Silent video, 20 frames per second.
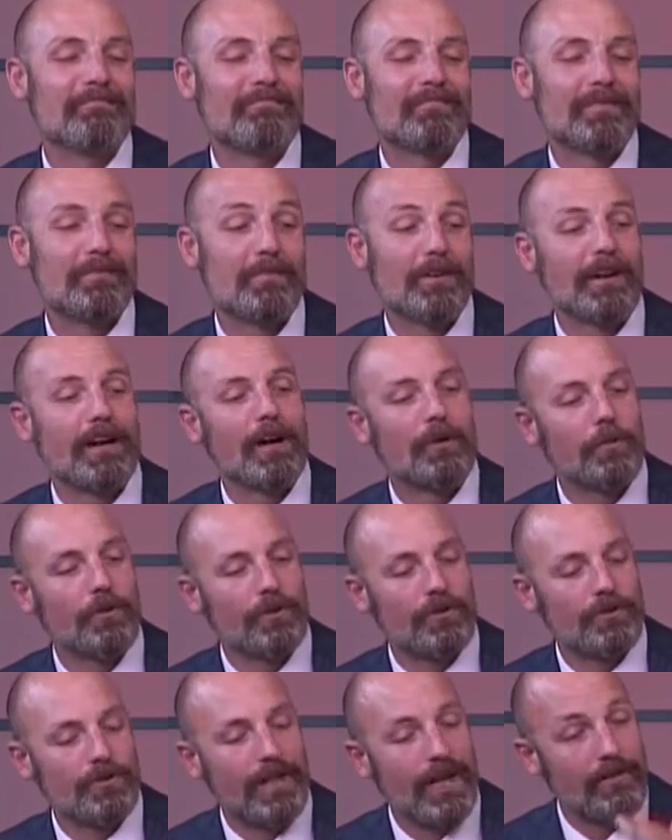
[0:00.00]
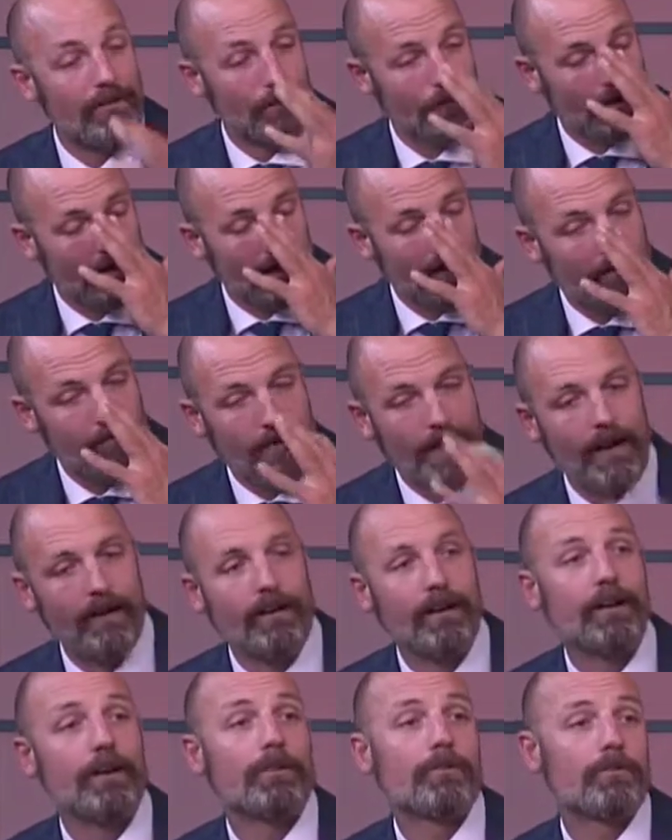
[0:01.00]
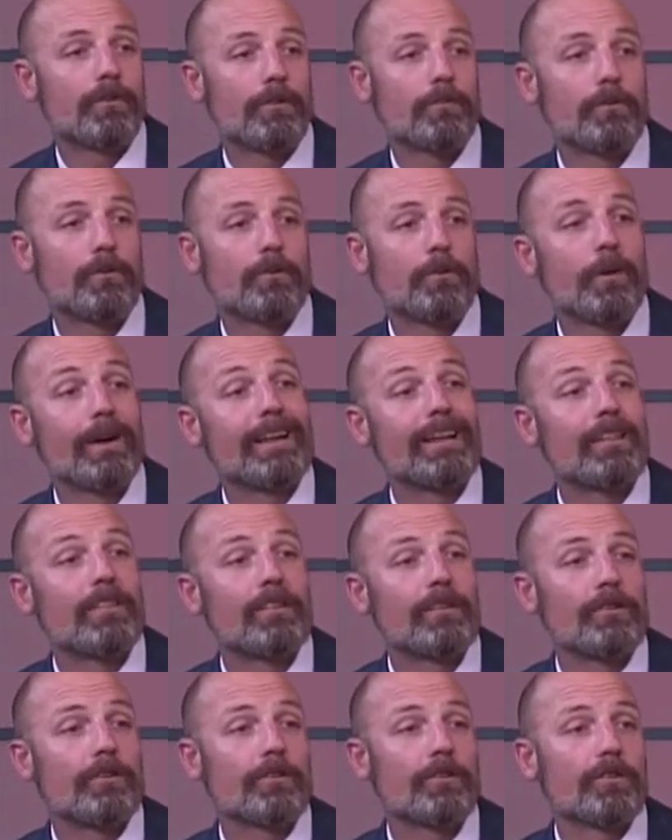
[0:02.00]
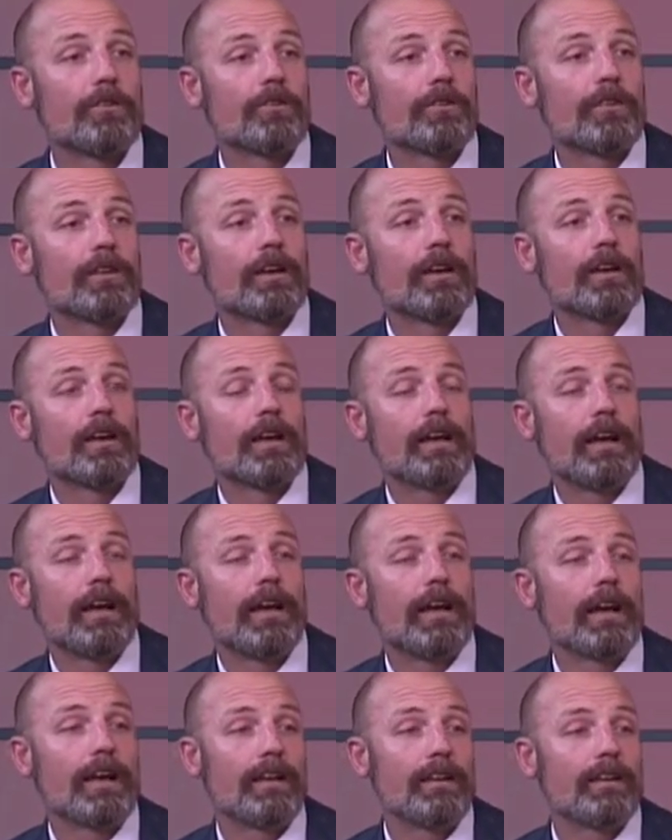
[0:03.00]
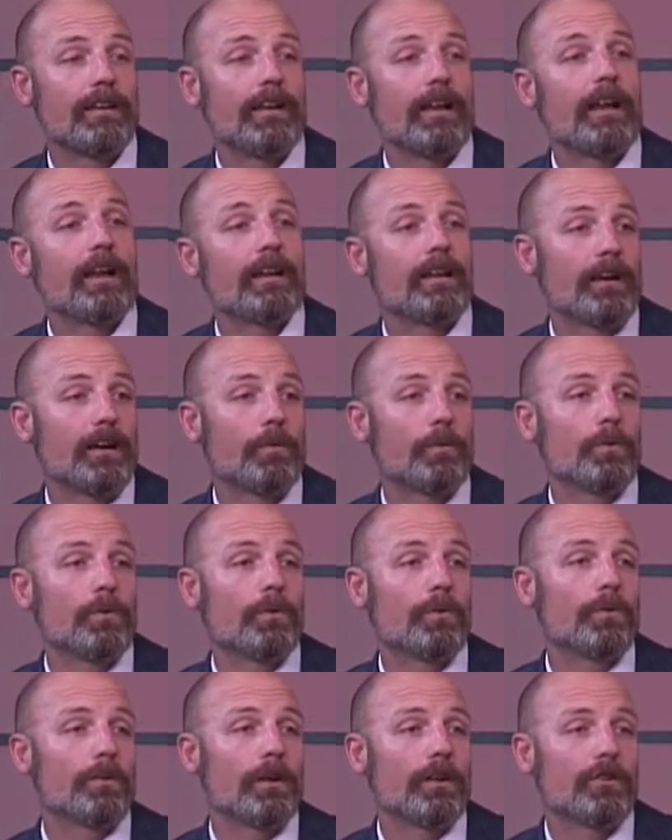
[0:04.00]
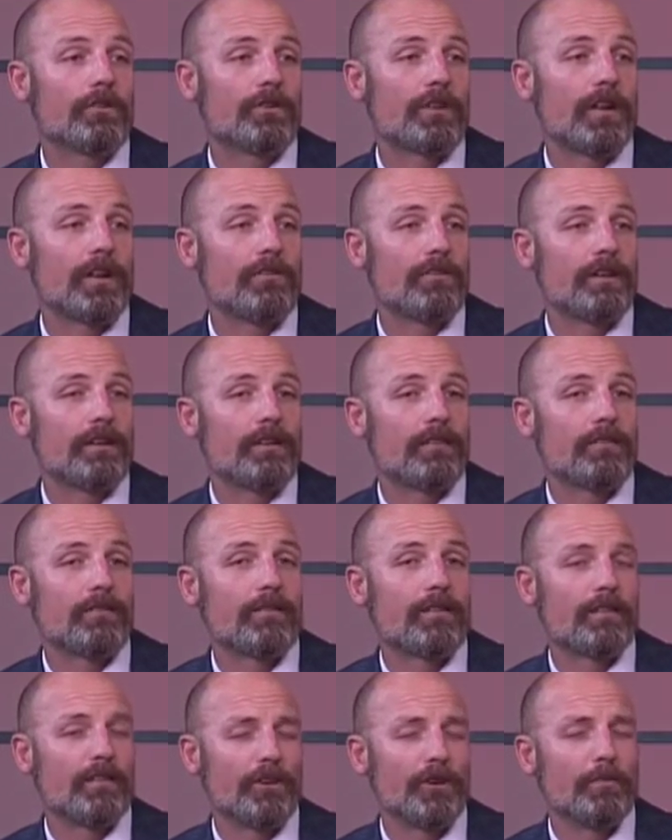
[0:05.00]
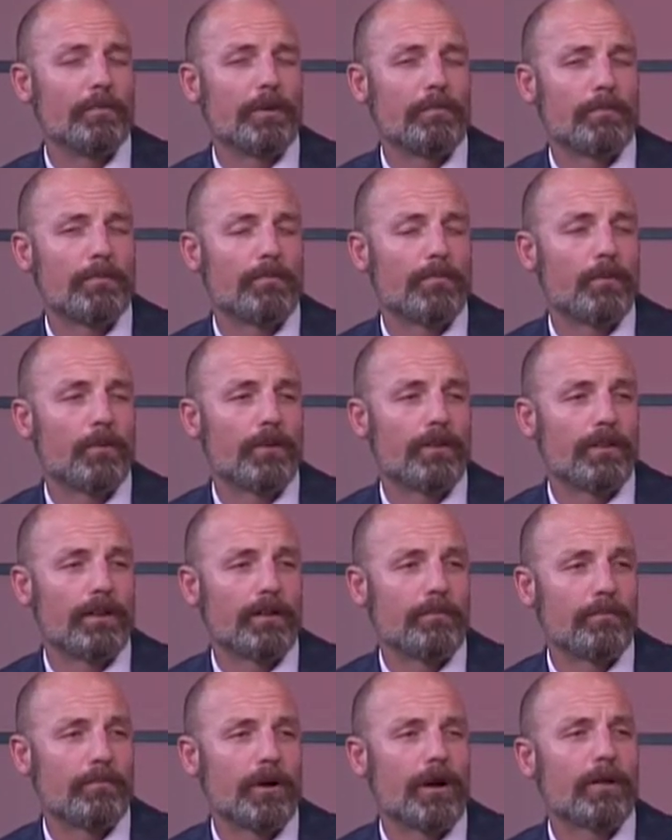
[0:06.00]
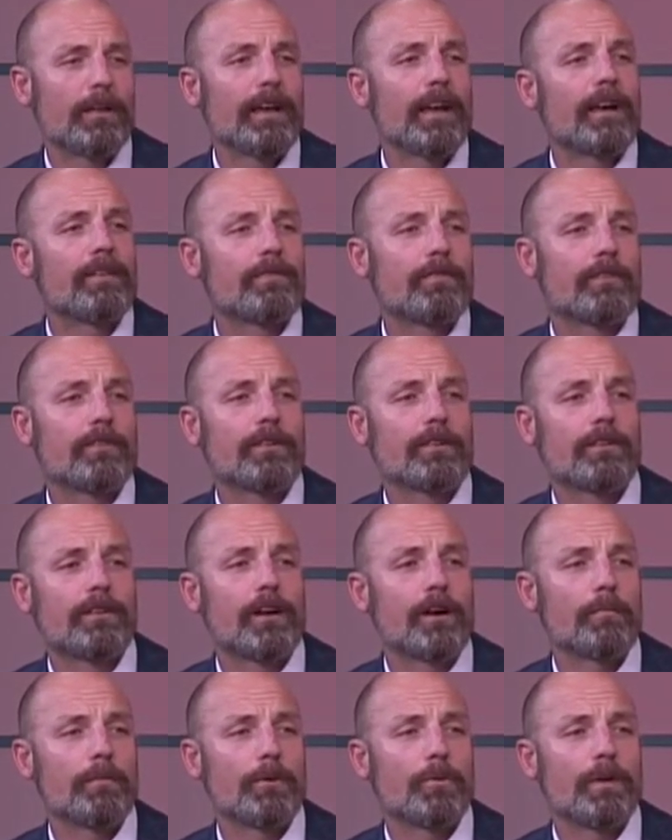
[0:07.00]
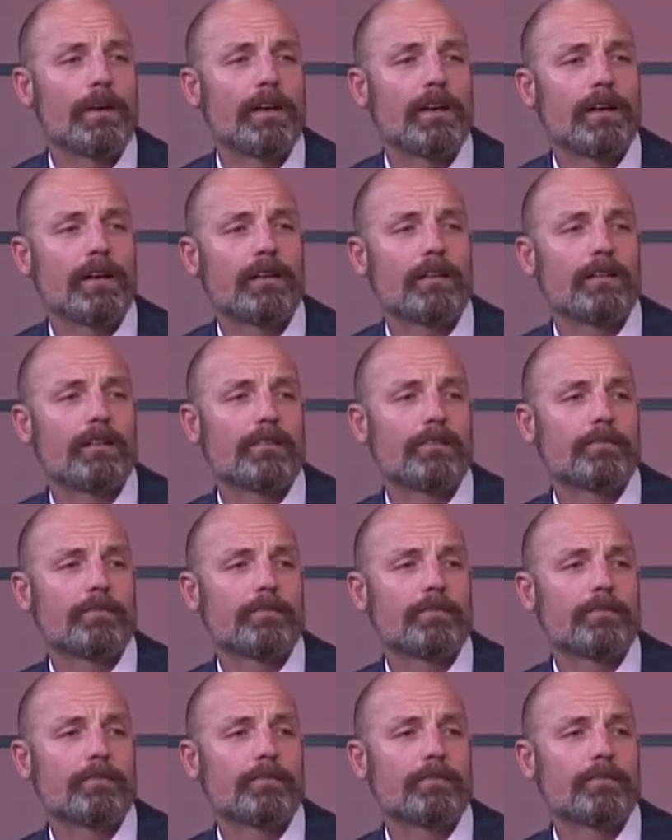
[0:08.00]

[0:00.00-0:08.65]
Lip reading: But I will shave it. We're getting married on November 23rd, and I'll shave it a little bit before then, probably after this coming weekend.